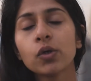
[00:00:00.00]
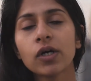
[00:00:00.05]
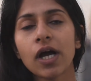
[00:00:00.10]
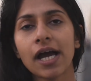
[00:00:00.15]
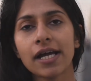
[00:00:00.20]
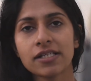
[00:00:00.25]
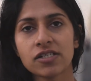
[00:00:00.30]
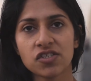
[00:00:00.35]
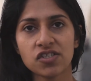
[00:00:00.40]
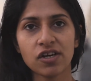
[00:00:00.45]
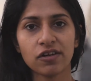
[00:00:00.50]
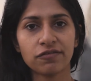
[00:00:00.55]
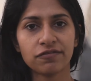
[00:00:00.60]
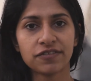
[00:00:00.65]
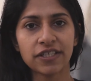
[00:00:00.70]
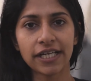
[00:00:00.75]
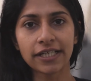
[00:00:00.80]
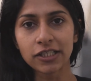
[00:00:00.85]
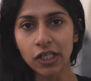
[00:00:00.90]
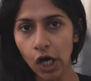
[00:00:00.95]
kinds
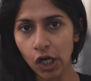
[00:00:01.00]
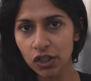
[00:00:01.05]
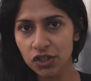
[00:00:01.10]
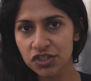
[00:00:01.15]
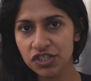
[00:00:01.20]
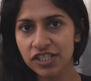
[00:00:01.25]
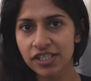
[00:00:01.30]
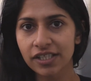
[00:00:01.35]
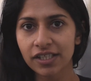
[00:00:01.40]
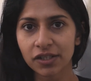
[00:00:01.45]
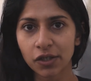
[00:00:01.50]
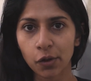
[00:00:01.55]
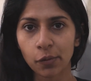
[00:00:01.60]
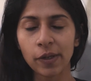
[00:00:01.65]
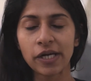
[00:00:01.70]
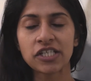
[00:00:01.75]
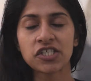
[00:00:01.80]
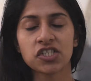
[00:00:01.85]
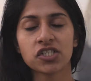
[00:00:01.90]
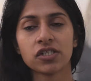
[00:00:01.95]
of technology
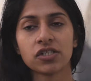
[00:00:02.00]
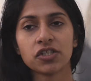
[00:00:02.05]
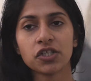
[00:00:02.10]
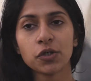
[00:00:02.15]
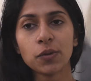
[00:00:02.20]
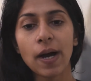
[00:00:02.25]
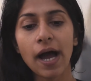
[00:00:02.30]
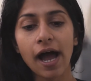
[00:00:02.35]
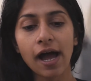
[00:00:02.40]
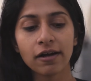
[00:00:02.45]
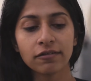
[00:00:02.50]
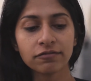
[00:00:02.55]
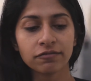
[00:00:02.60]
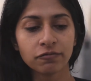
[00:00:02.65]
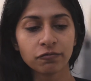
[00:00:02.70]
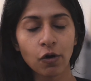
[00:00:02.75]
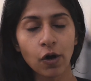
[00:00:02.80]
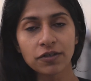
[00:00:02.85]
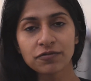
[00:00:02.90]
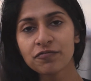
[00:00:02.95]
innovation. You have
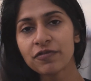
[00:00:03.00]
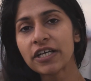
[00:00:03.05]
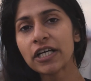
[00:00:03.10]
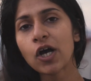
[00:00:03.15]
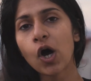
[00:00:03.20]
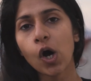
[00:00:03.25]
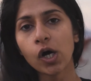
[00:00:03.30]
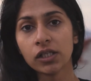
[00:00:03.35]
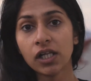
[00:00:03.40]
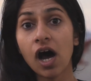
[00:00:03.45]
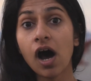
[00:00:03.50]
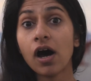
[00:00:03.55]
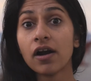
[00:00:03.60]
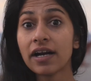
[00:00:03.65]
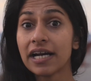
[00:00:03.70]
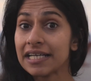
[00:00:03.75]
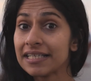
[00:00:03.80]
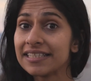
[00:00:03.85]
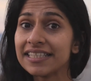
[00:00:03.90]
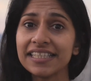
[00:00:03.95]
what we call
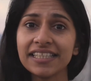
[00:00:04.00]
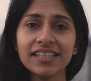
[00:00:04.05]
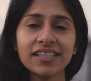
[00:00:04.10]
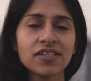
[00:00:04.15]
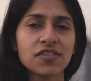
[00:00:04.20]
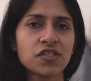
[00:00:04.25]
R&D.